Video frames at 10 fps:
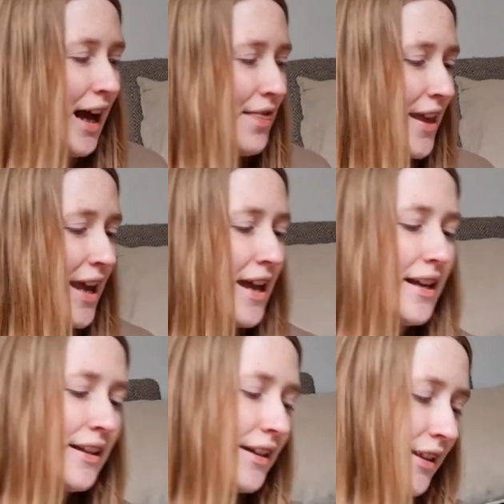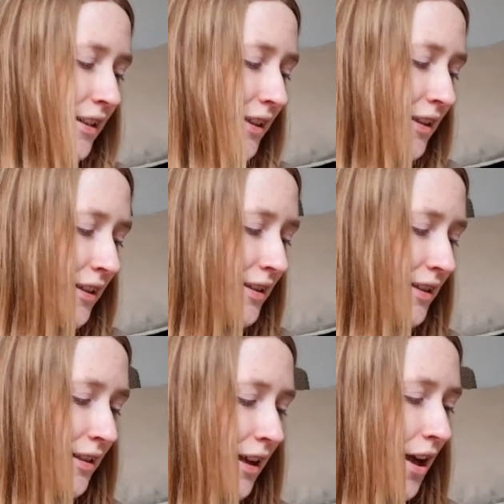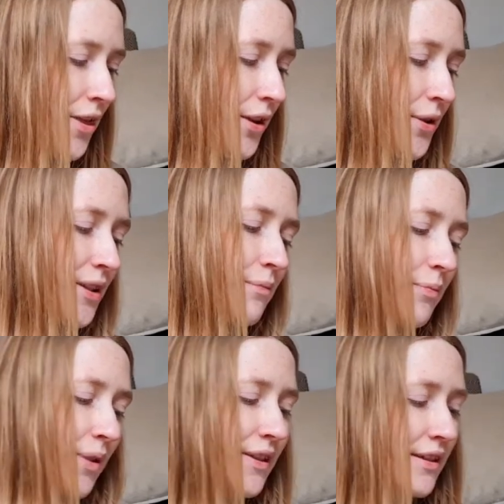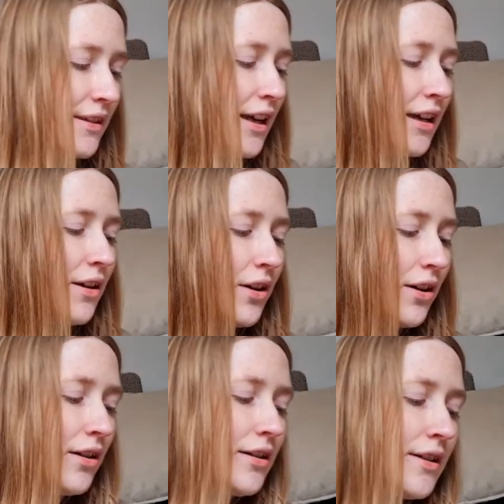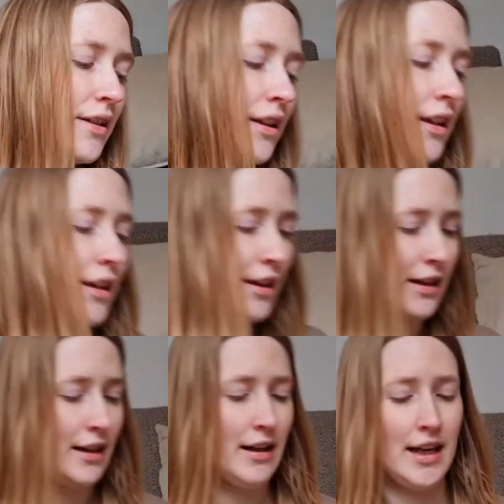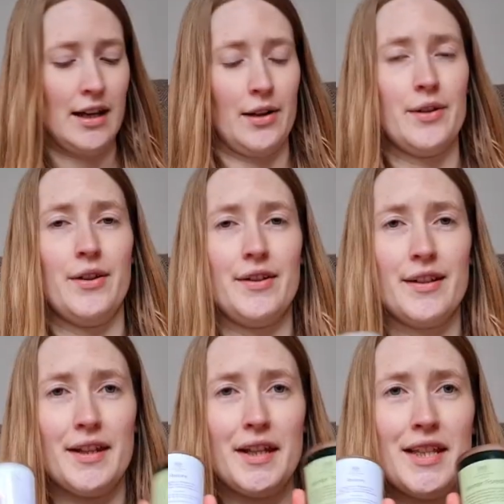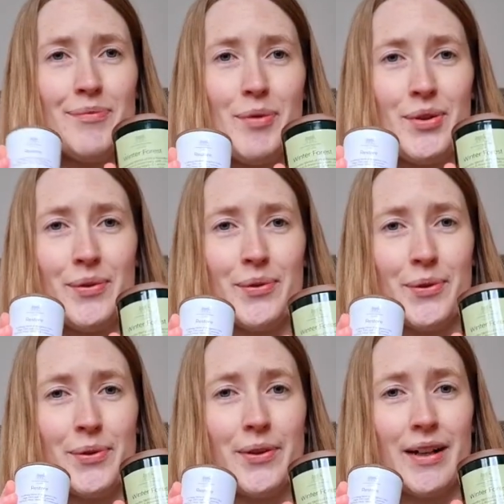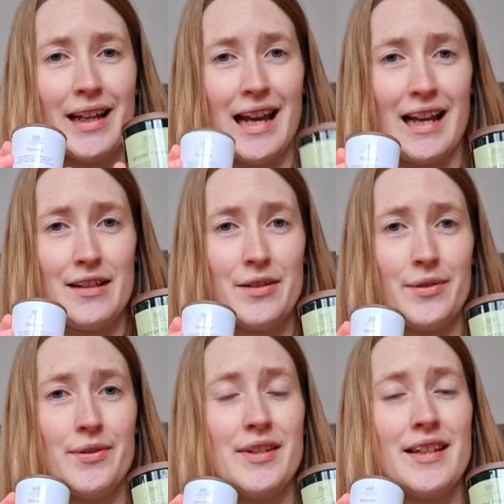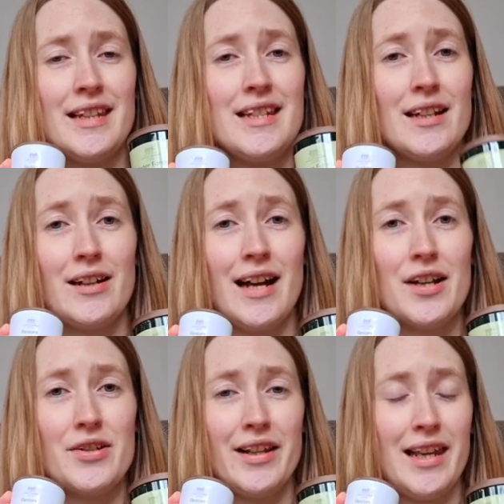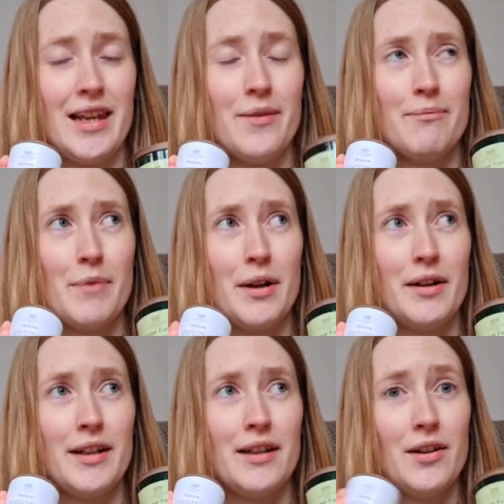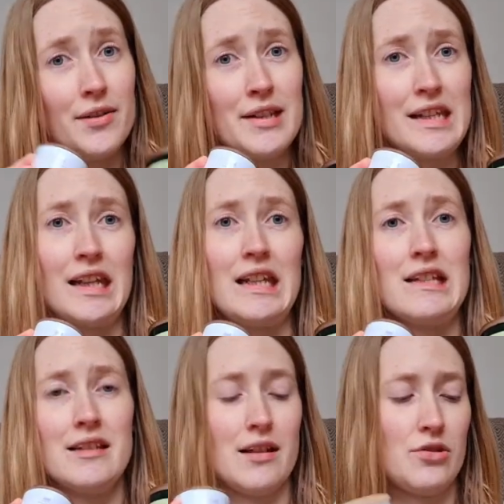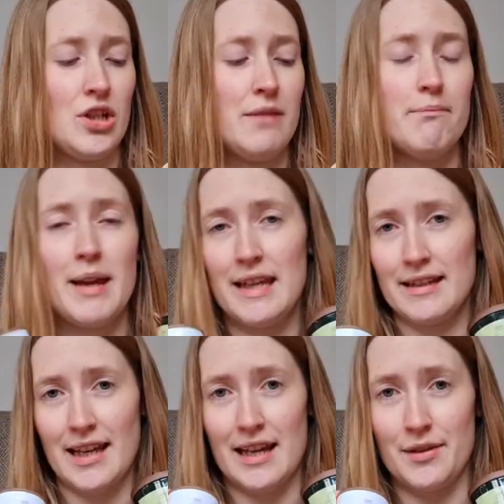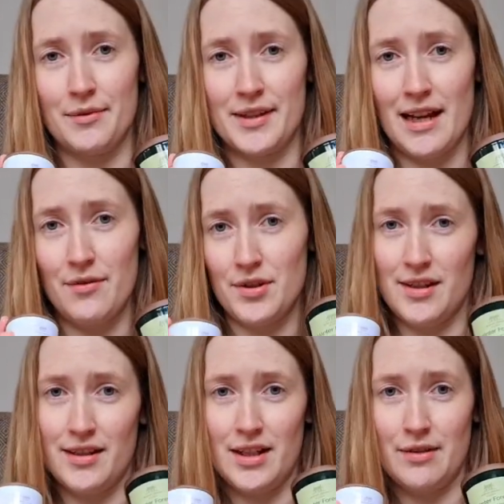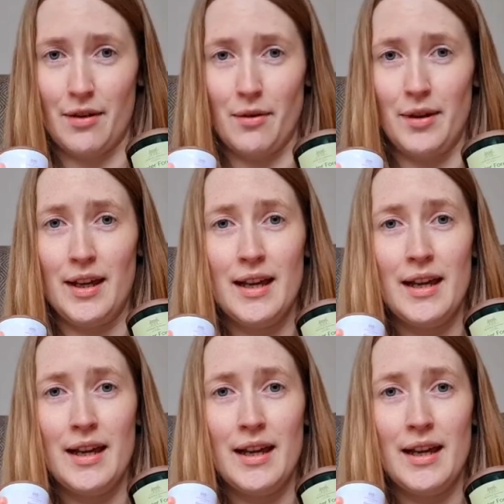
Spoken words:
And then other Christmas presents I got include these beautiful candles. So these are actually my auntie's. So she makes candles now. She started her own